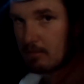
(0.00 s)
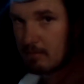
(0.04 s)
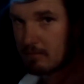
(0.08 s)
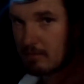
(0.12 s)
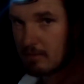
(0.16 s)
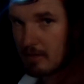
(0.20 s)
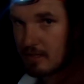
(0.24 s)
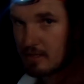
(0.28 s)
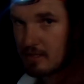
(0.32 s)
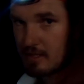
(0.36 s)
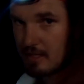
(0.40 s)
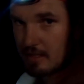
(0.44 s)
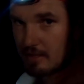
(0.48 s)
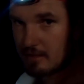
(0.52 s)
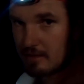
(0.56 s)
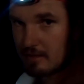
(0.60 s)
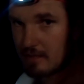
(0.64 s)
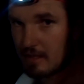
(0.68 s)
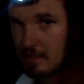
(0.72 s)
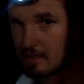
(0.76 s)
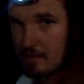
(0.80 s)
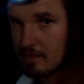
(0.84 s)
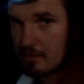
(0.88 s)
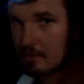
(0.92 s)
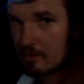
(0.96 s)
pre-checks on the
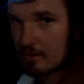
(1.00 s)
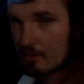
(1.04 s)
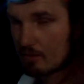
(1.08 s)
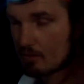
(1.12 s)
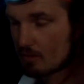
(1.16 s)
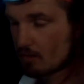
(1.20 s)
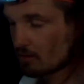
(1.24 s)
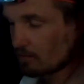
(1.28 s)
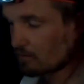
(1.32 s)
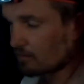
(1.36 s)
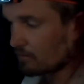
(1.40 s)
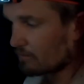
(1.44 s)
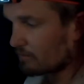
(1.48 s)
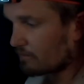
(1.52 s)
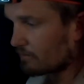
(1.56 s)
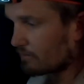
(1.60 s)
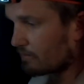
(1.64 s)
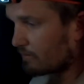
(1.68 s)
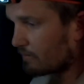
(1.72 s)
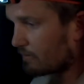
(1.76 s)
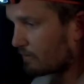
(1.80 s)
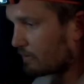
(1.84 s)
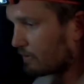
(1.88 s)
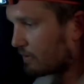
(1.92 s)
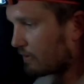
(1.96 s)
engine, oil,
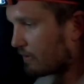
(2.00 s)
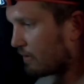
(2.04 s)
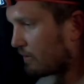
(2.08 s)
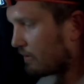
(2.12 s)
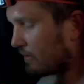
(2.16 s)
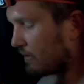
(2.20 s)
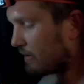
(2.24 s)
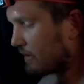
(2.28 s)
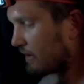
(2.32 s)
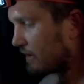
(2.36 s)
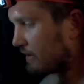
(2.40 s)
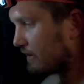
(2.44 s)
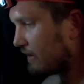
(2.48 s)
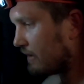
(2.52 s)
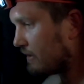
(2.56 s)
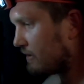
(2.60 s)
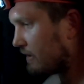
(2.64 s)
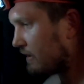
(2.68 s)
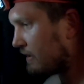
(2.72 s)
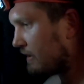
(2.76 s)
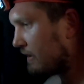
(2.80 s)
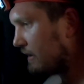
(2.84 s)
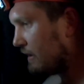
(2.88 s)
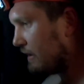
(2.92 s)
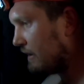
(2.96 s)
coolant,
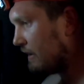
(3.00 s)
etc.